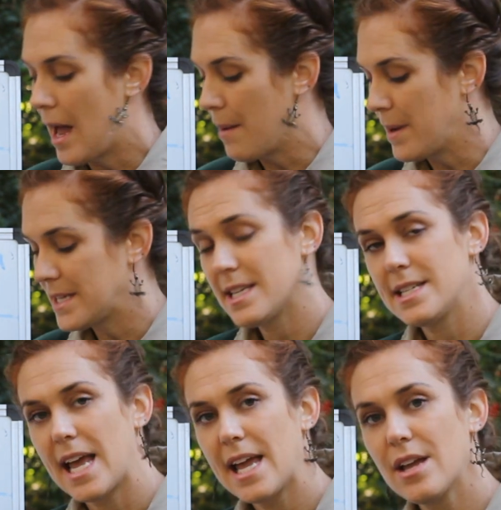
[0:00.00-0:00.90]
But
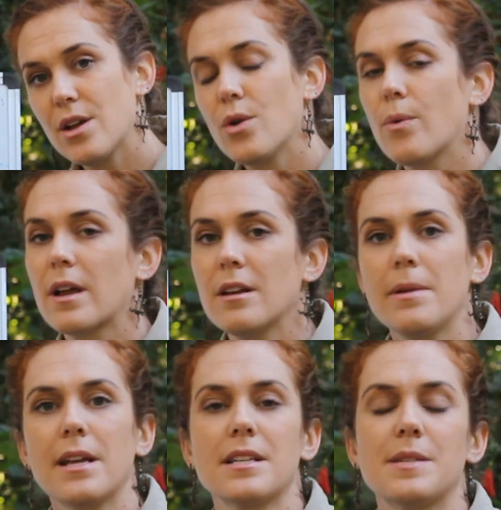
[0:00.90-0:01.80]
today, we're going to
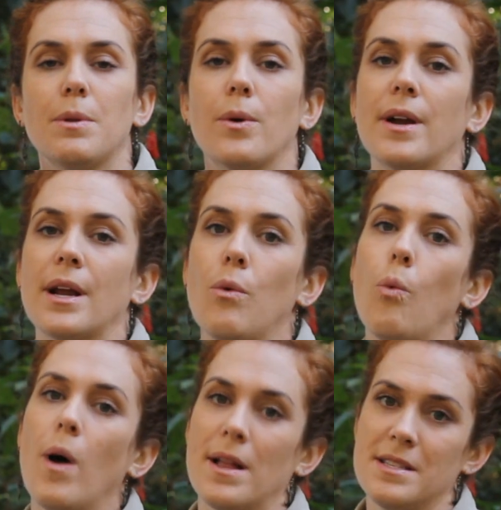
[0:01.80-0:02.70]
be exploring
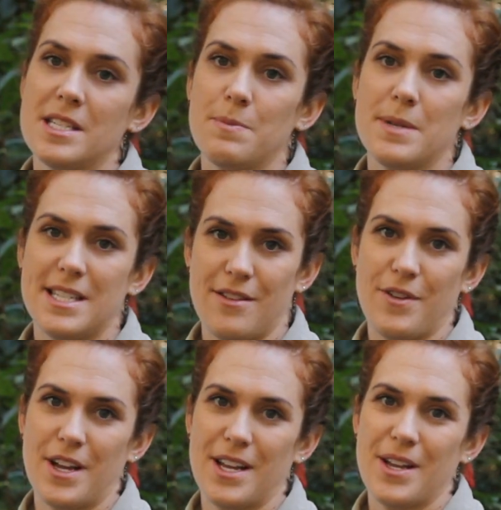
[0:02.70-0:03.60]
one
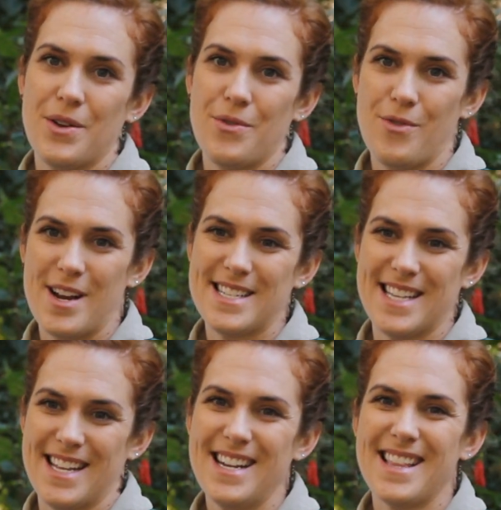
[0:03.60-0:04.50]
specific
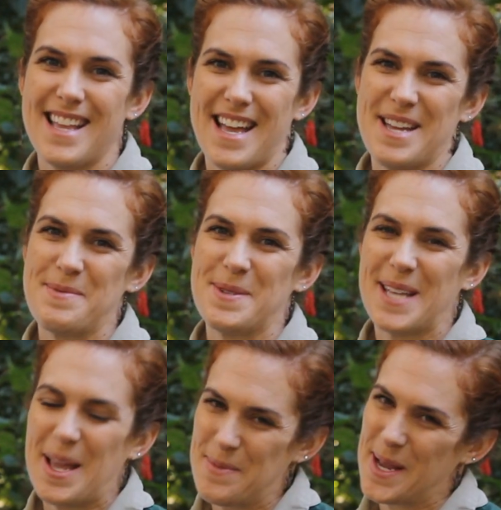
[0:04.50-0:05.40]
reason that animals
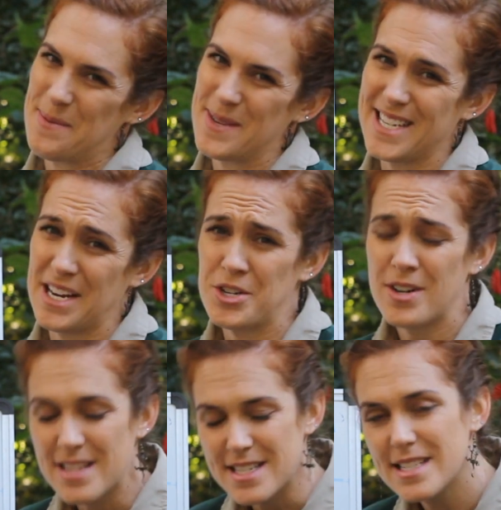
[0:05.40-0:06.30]
can become endangered,
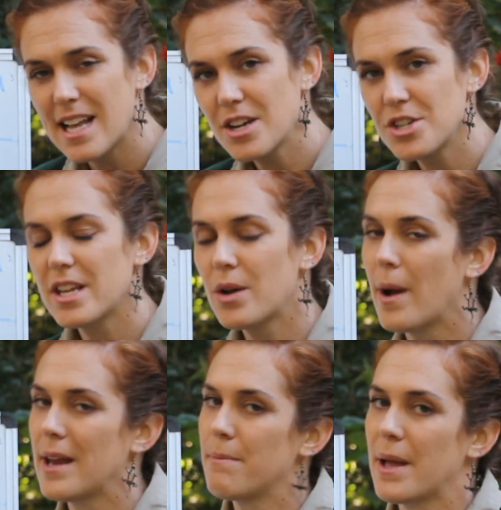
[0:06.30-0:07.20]
and this is actually
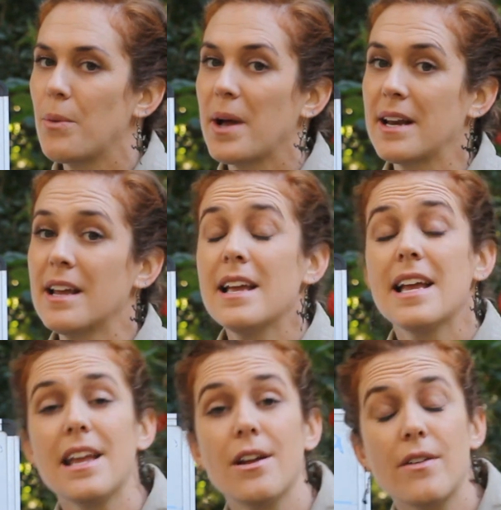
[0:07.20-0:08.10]
quite a big one
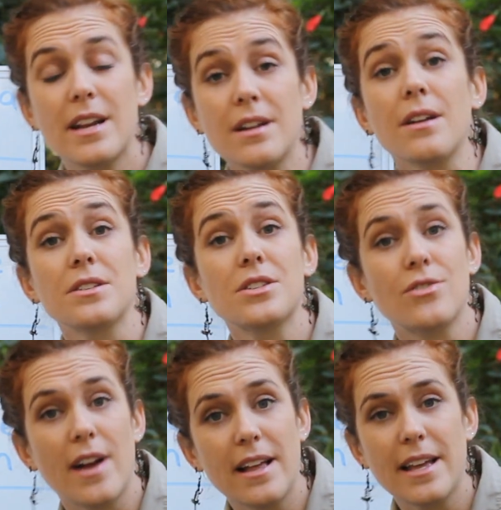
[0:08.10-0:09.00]
here in
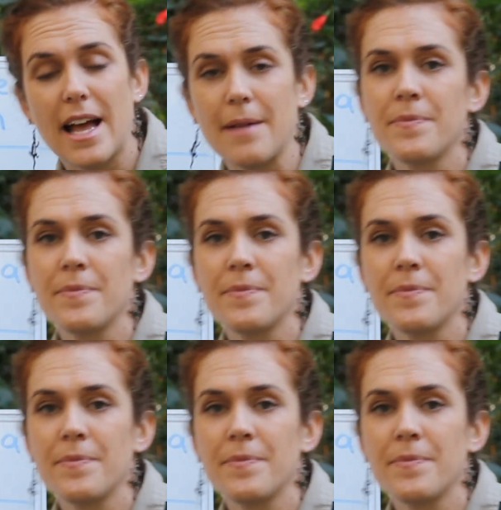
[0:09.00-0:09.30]
Australia.